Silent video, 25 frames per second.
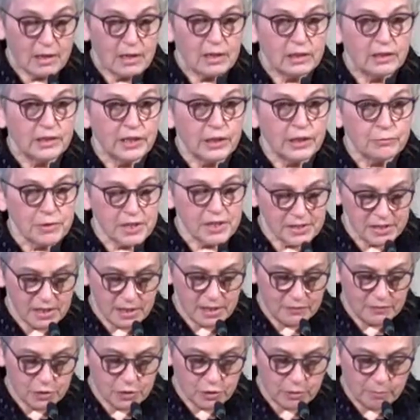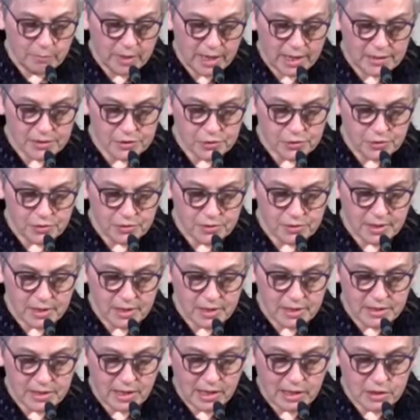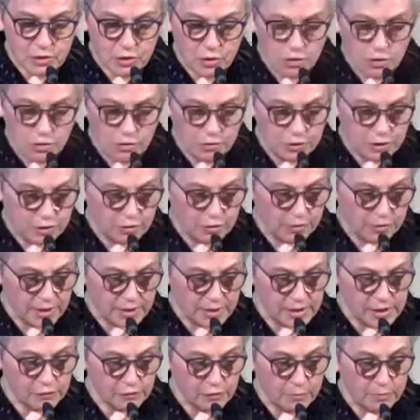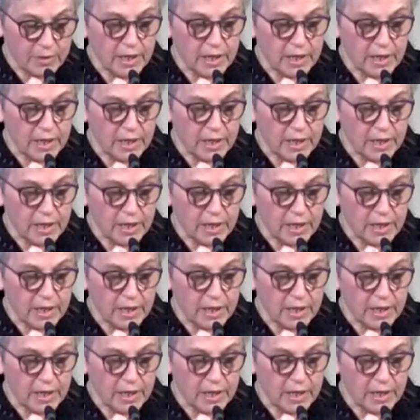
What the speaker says: Lynn received her Masters and Doctoral degrees from